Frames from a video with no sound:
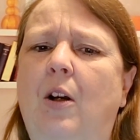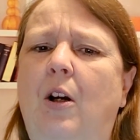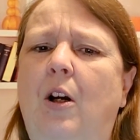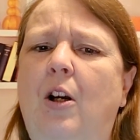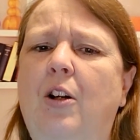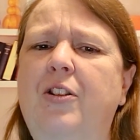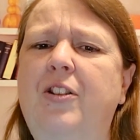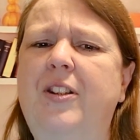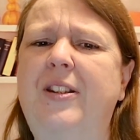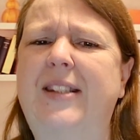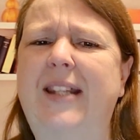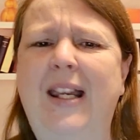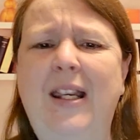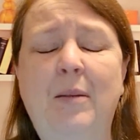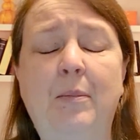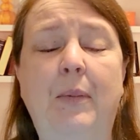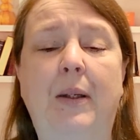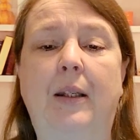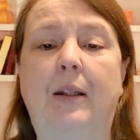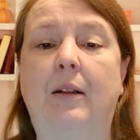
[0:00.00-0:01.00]
Her
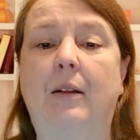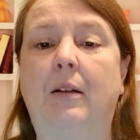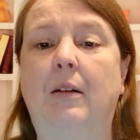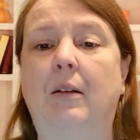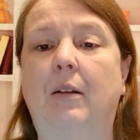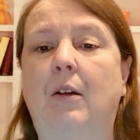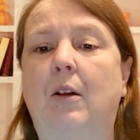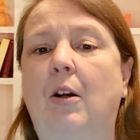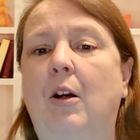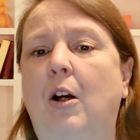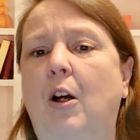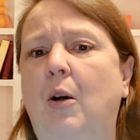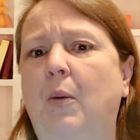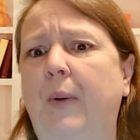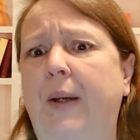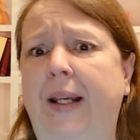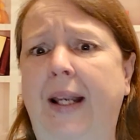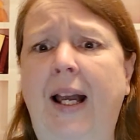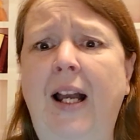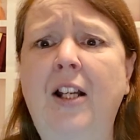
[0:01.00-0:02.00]
statement, her
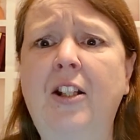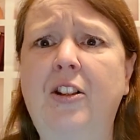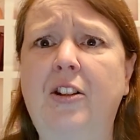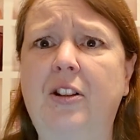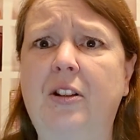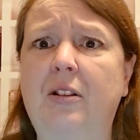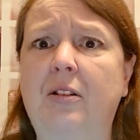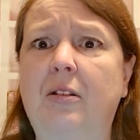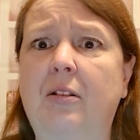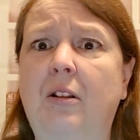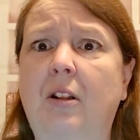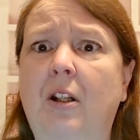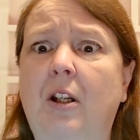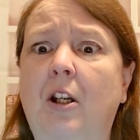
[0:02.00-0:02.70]
reaction,